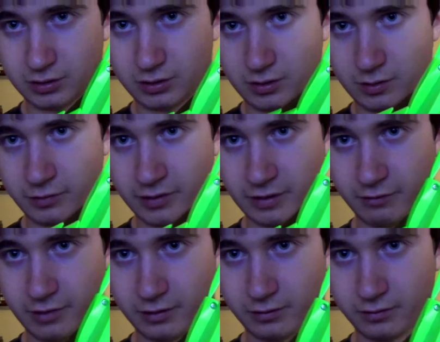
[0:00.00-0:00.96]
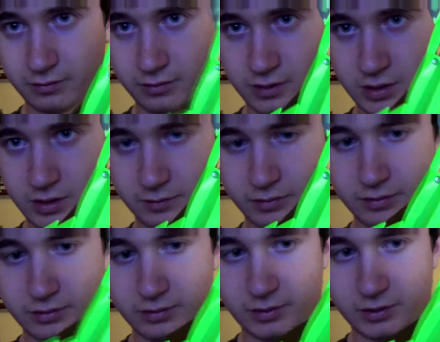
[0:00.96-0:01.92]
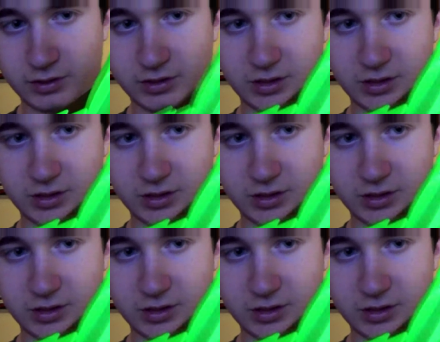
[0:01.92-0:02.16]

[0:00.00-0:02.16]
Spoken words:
up on that rail up to